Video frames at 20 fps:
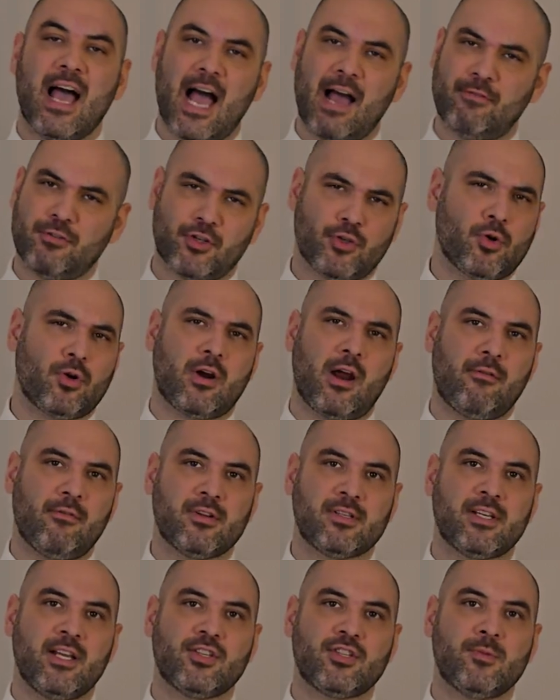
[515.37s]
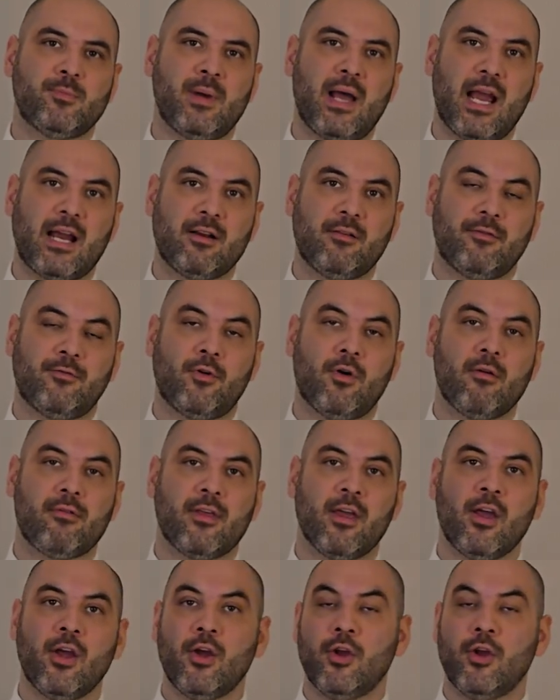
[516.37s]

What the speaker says: have a short conversation back and forth.